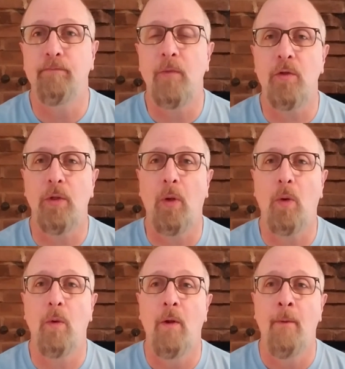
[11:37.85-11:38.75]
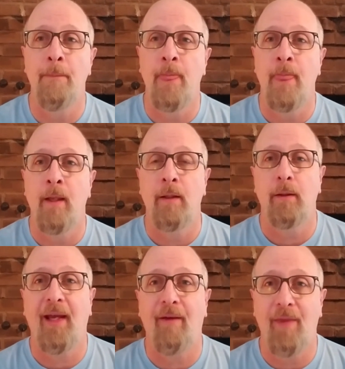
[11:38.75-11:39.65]
So you
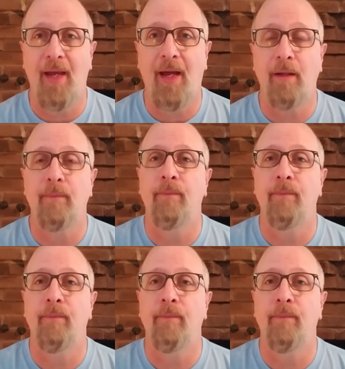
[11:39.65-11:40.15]
have that.